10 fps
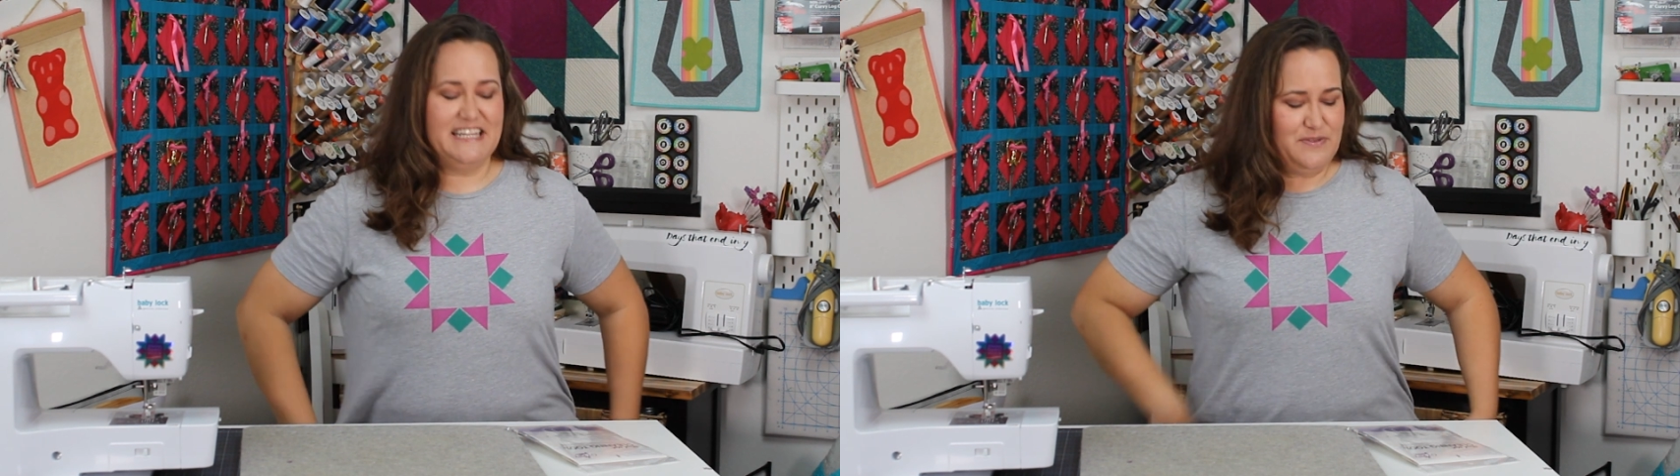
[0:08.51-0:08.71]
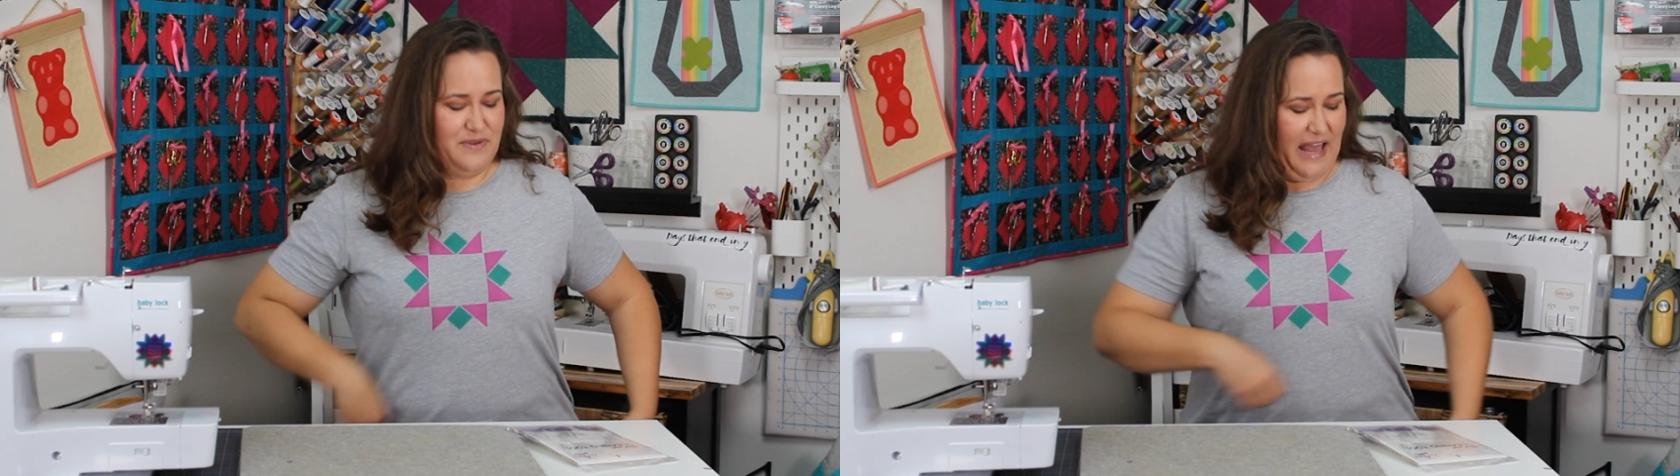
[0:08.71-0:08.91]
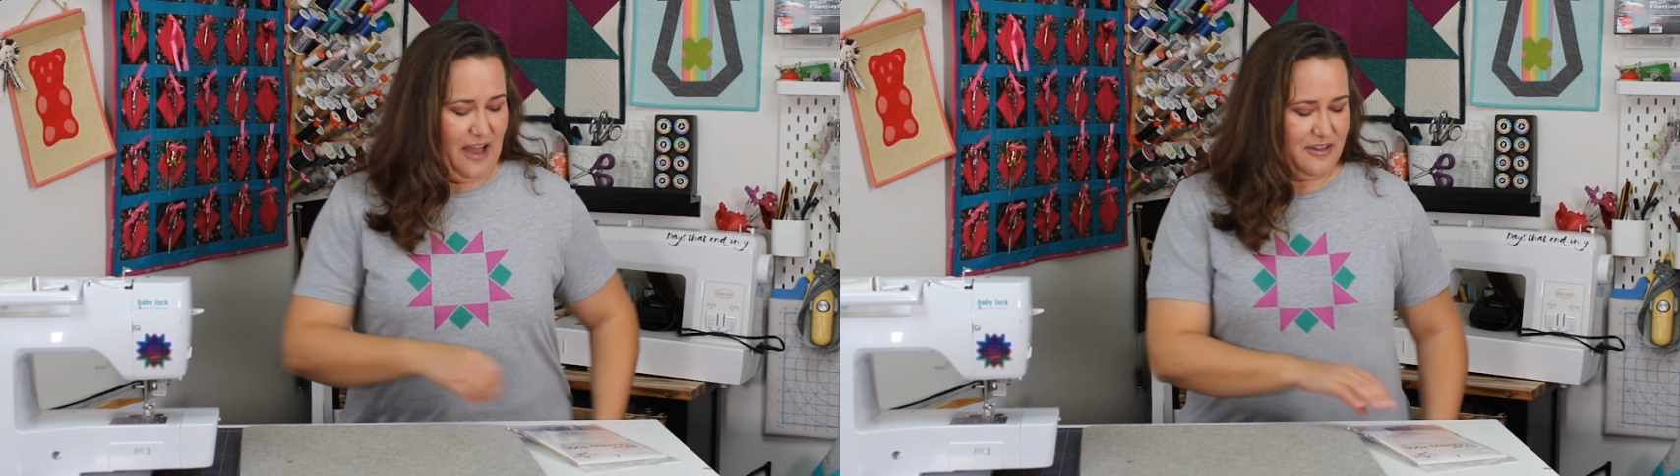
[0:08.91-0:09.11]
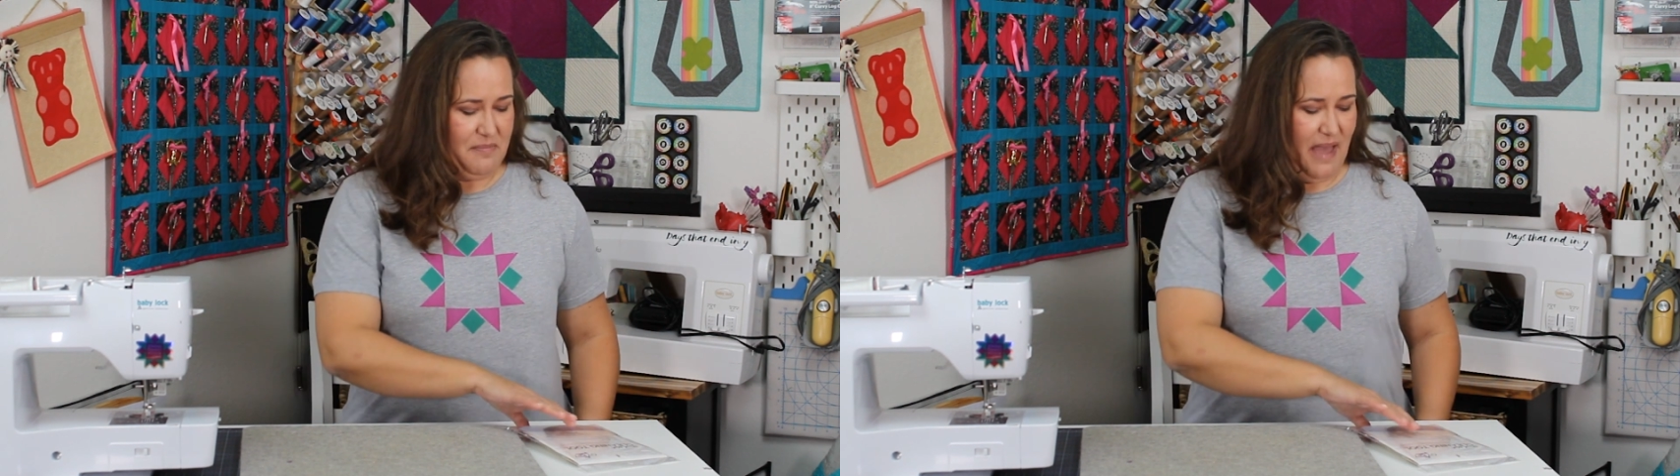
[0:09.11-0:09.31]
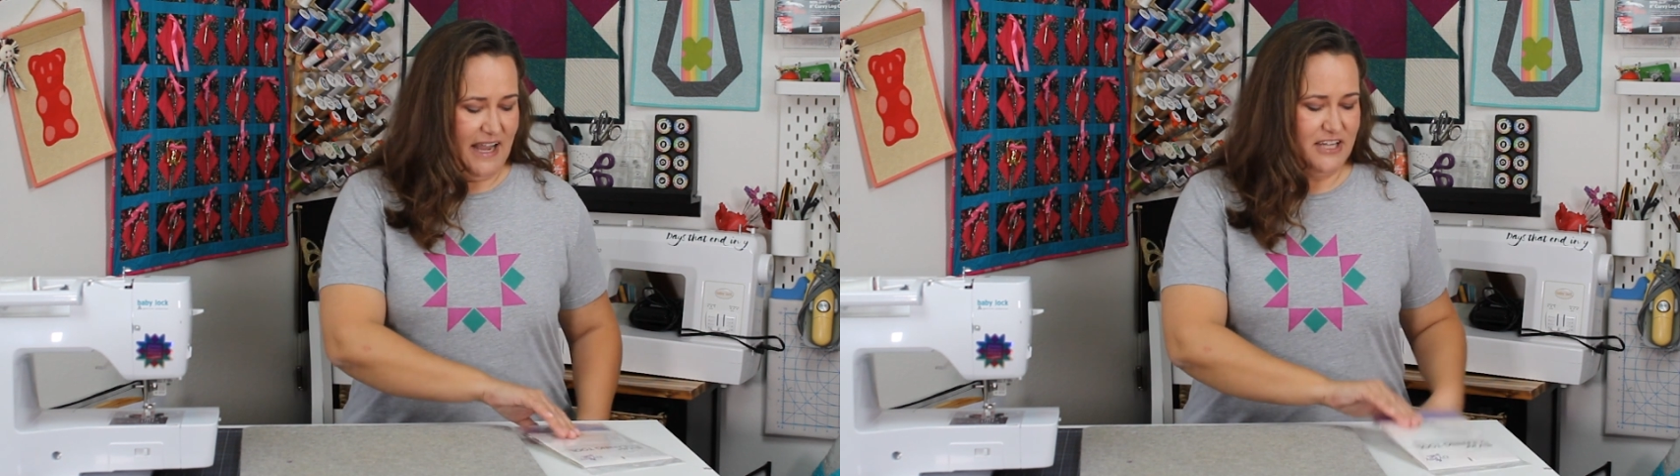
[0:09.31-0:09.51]
this one out of
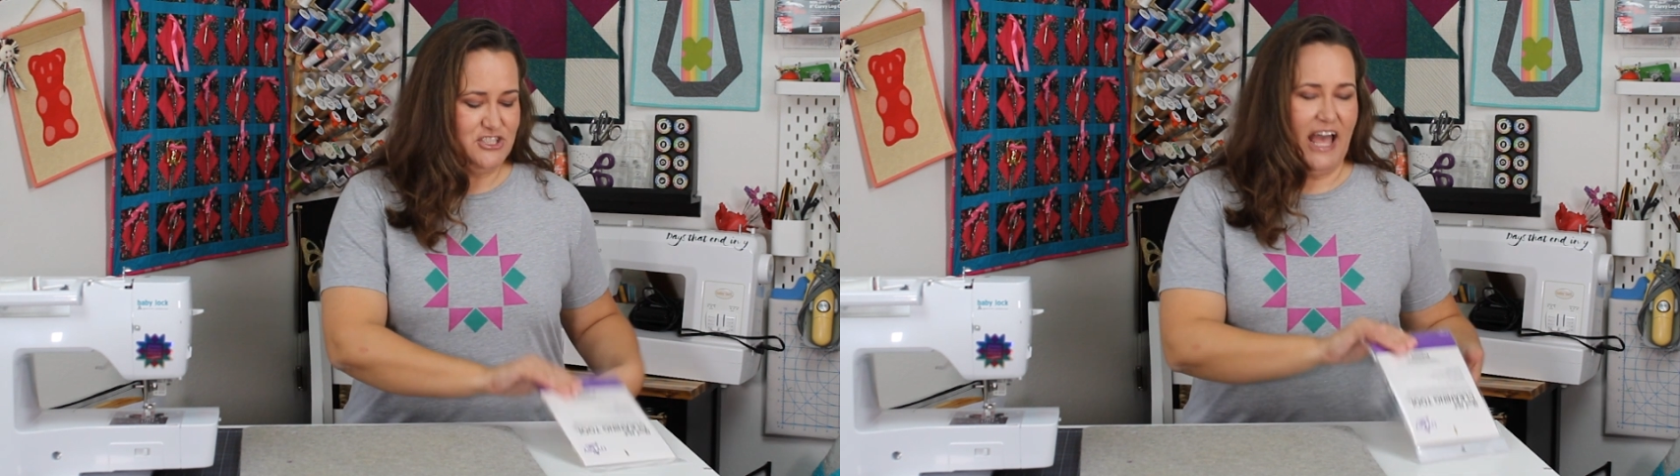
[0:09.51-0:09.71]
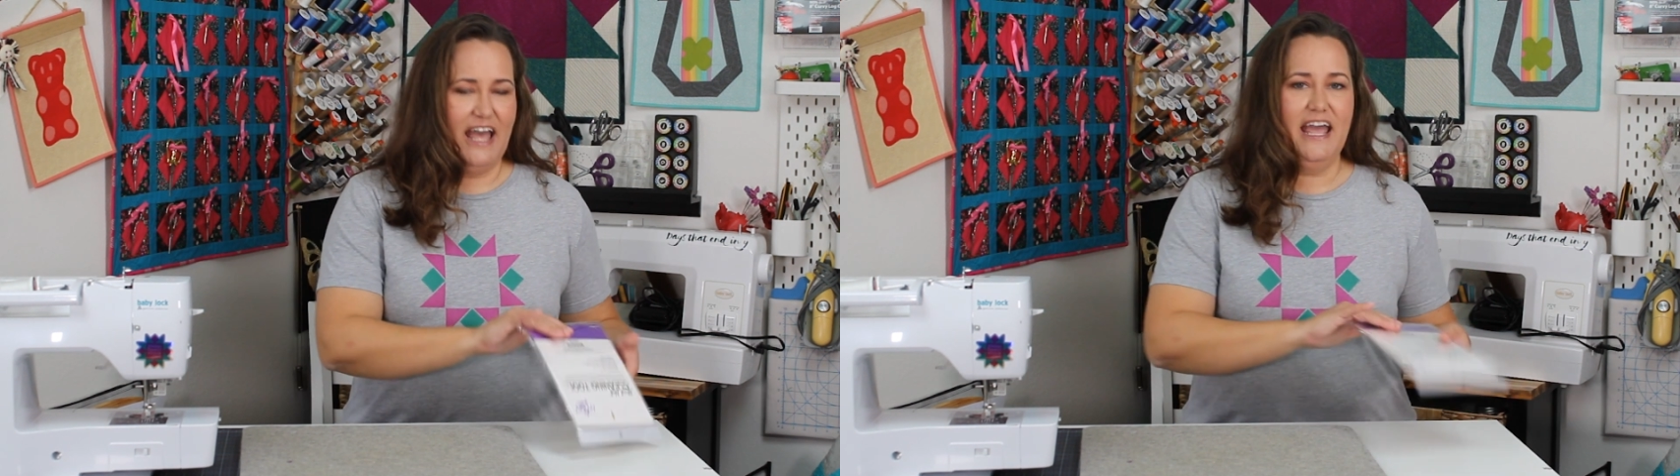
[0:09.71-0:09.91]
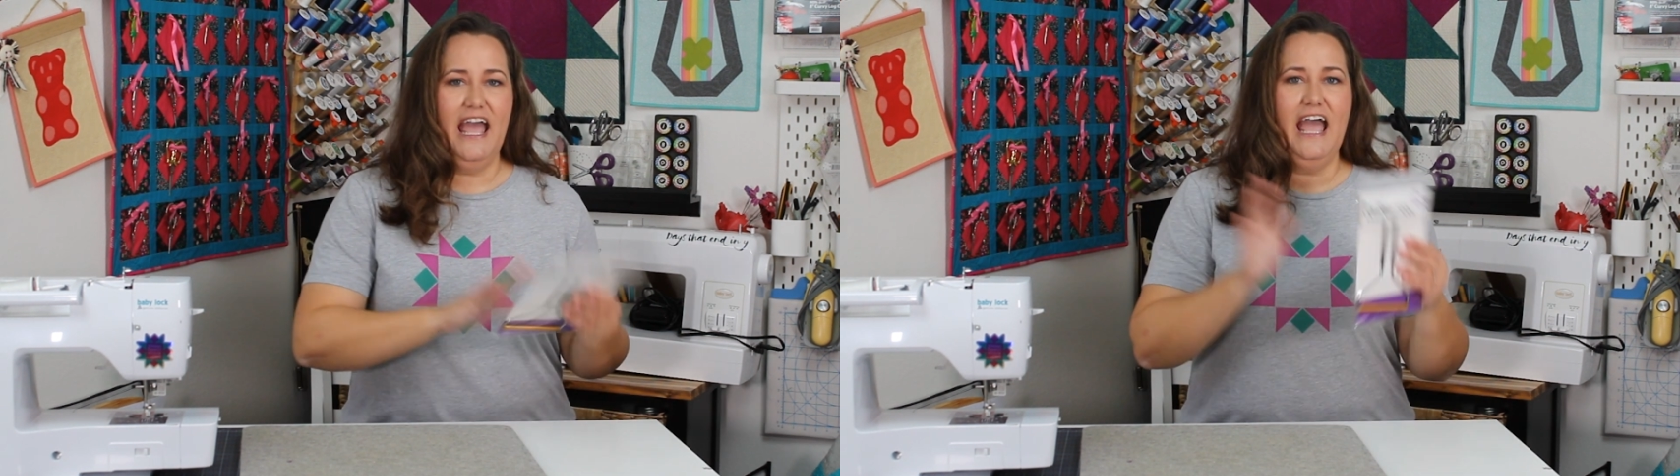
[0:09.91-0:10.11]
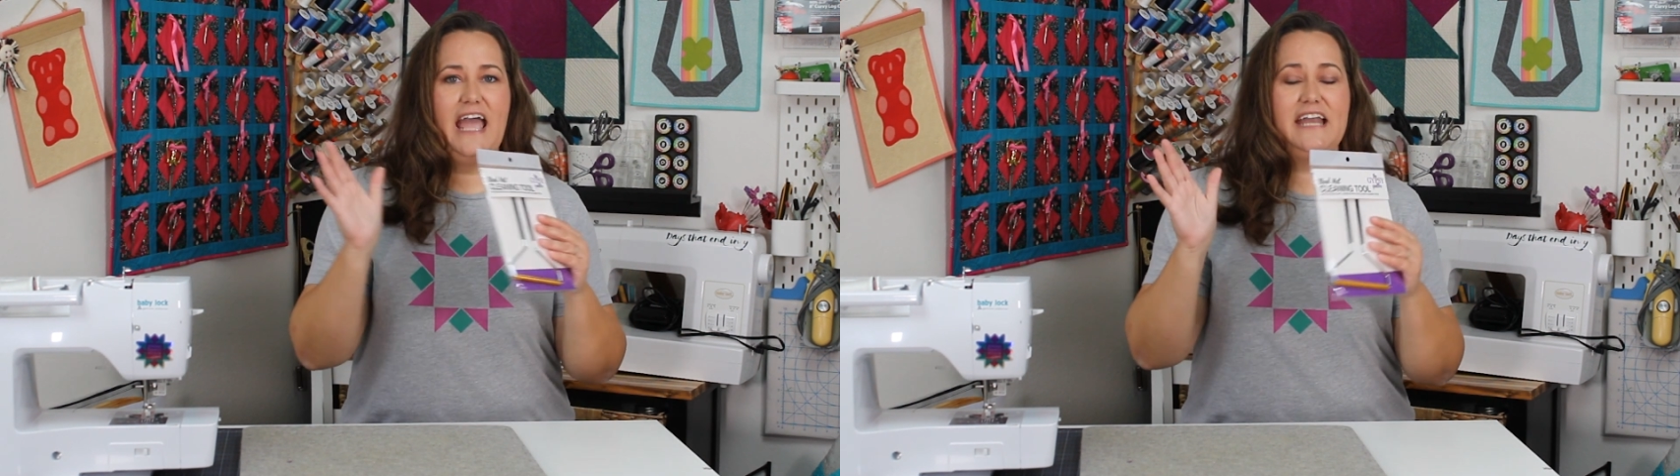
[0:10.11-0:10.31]
the package yet.